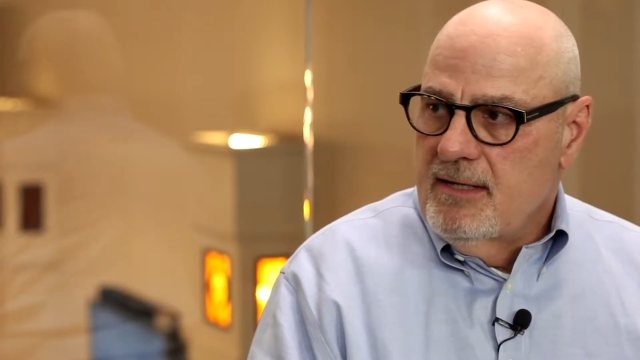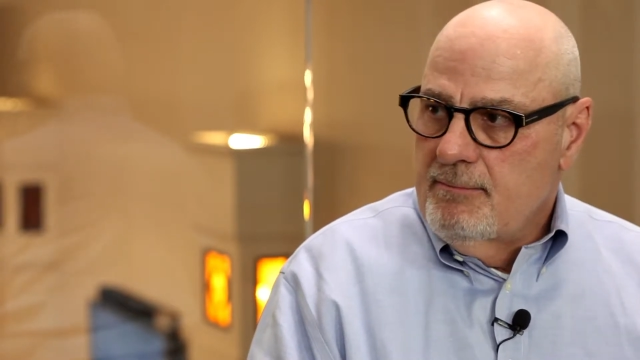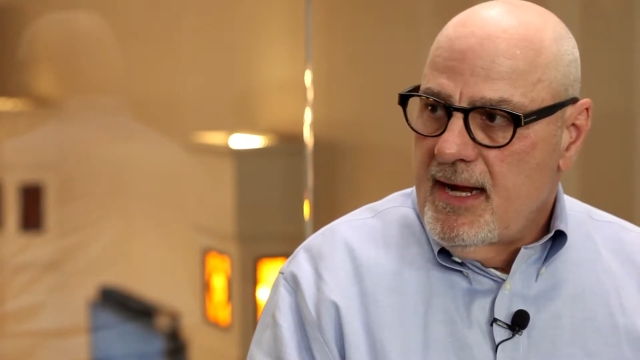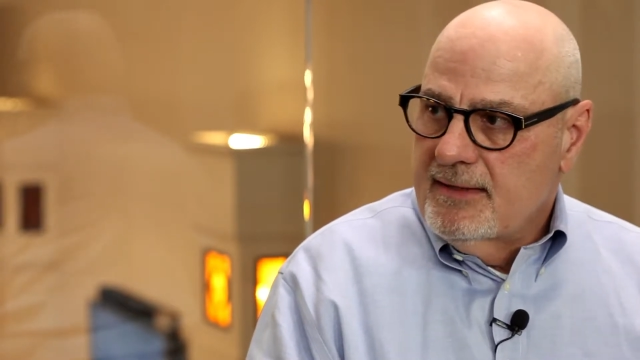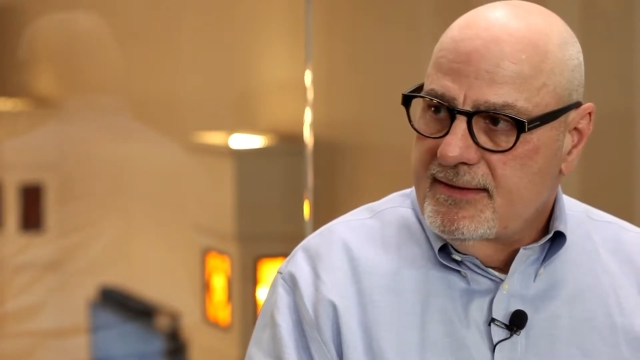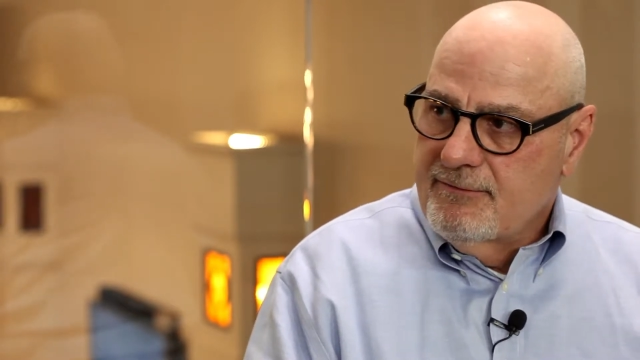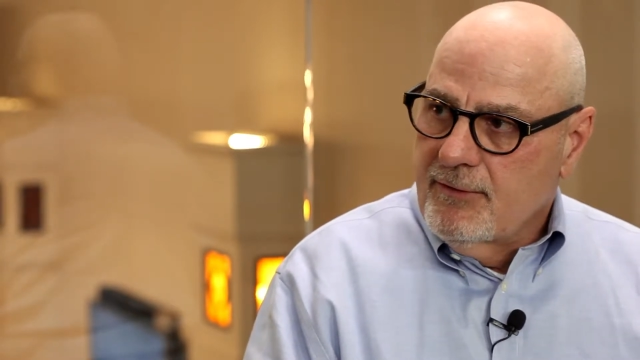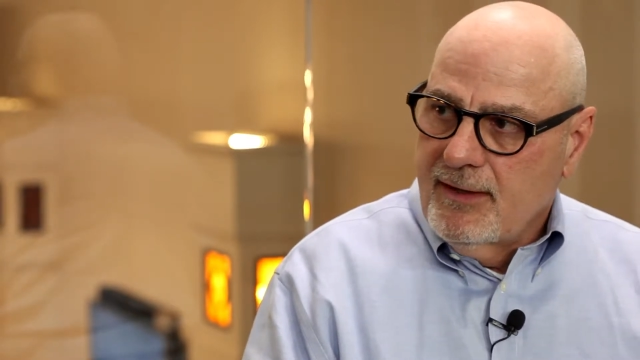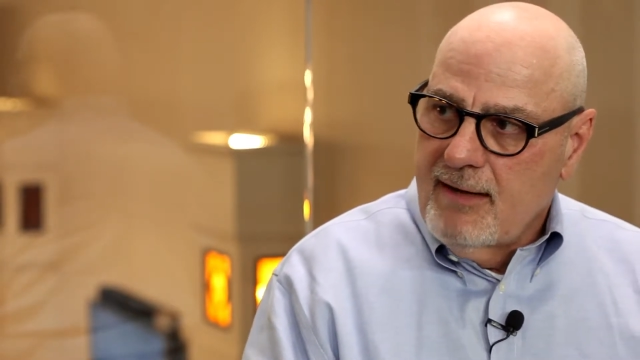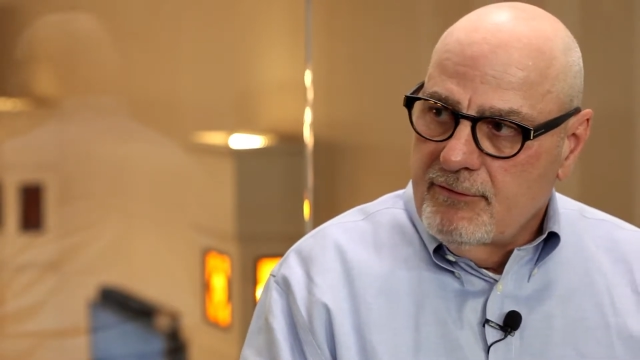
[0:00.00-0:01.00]
impact
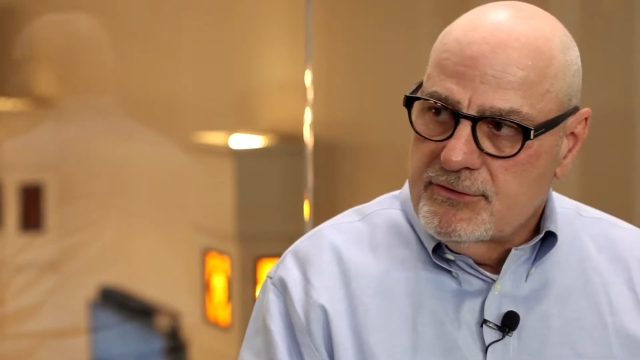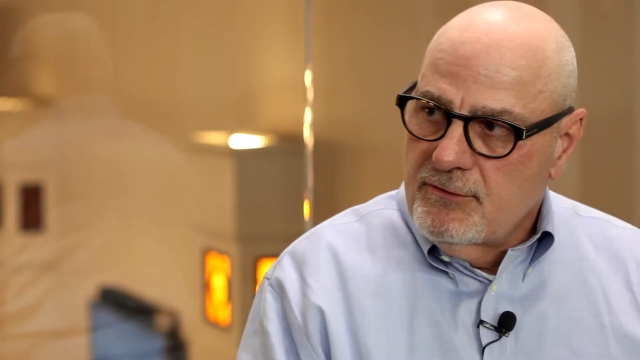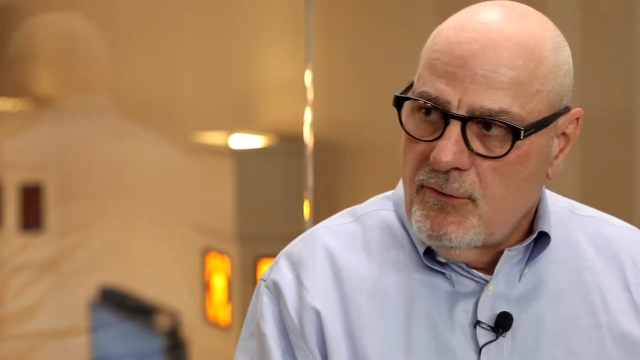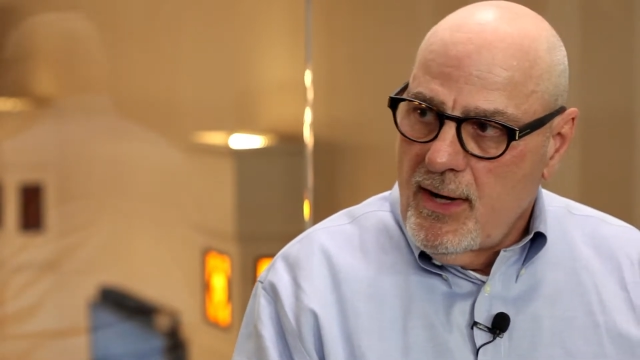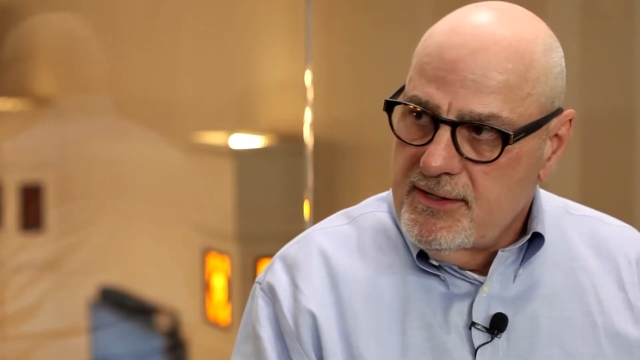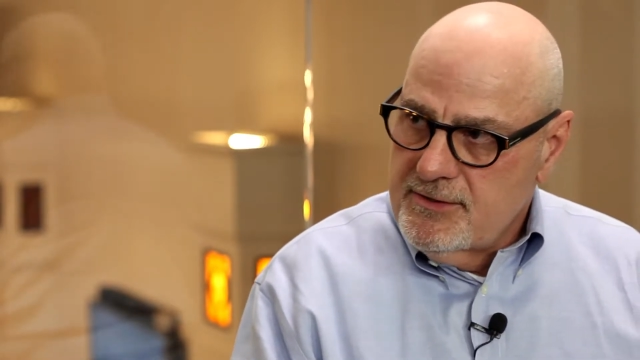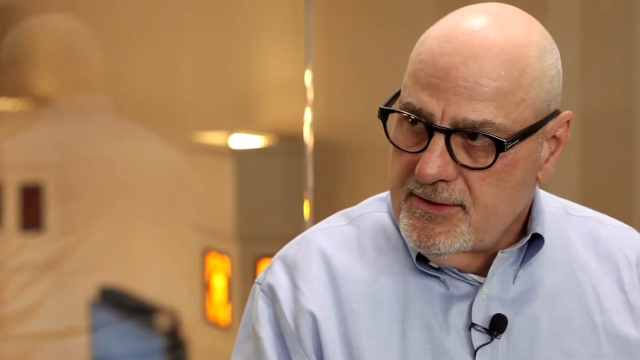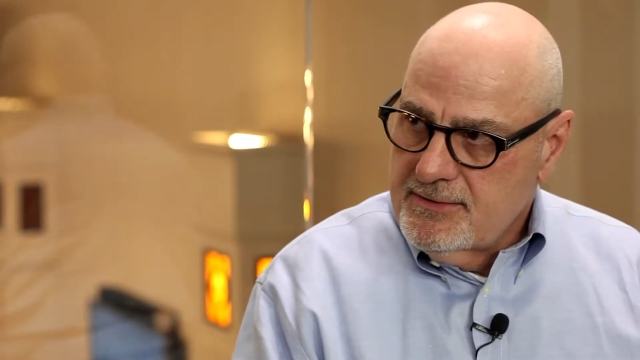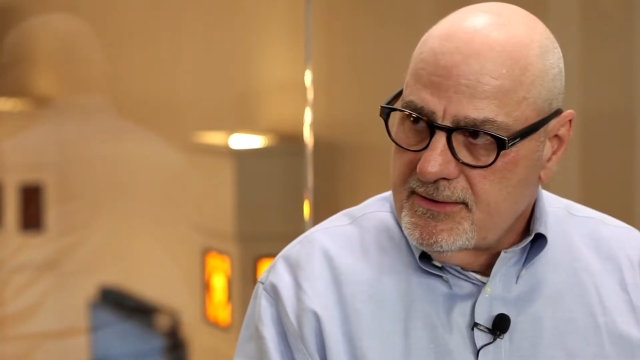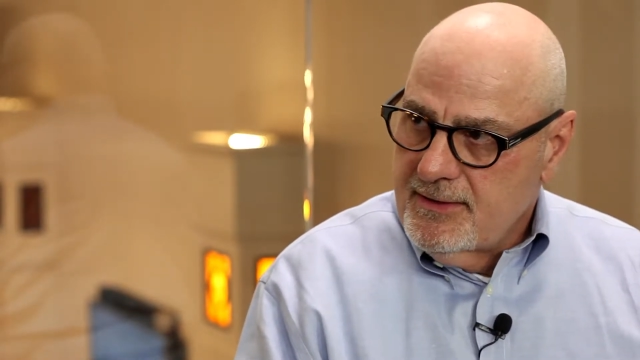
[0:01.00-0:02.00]
different levels of
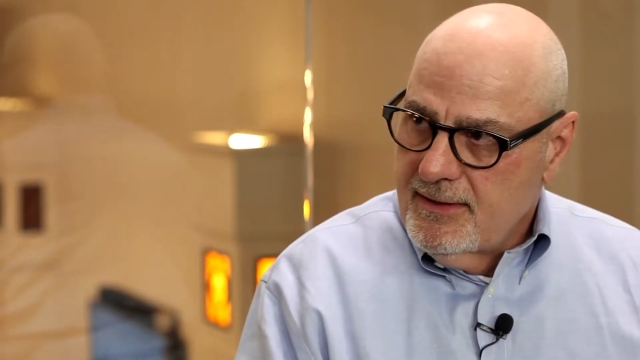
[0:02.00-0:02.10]
wages.